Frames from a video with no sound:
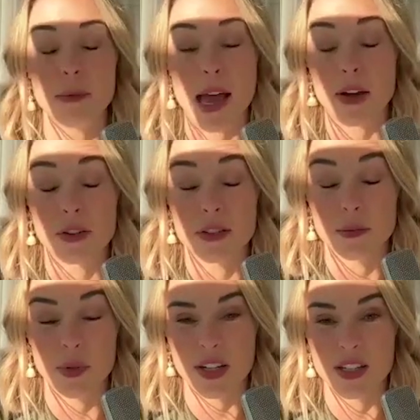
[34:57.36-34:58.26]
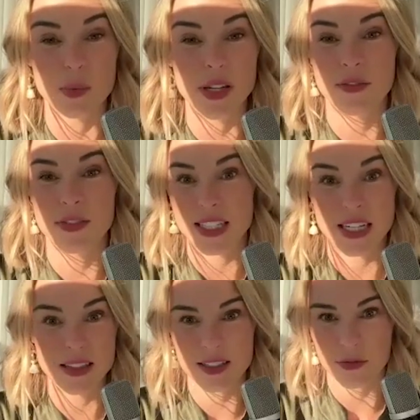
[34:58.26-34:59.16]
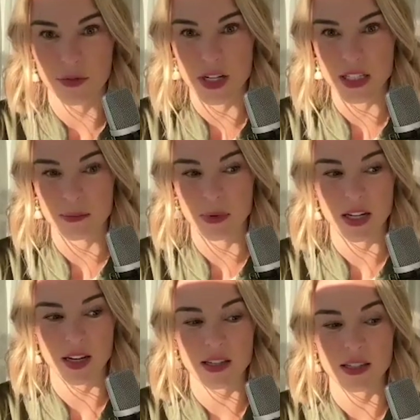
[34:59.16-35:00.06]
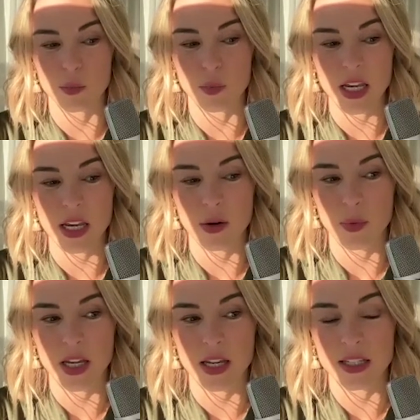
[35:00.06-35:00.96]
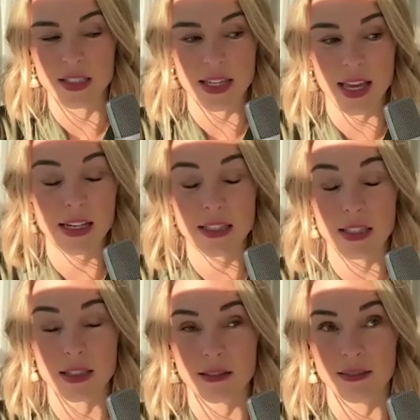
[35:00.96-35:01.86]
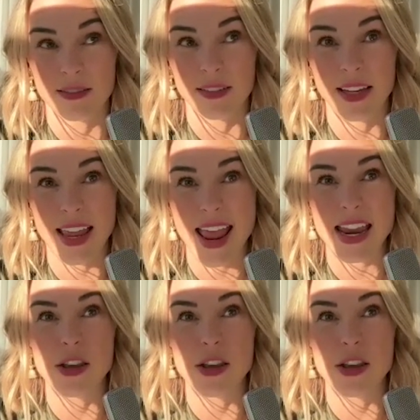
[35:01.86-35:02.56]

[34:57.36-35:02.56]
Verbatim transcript: it matters, because we've seen the difference, because we, we, it's, and it's, a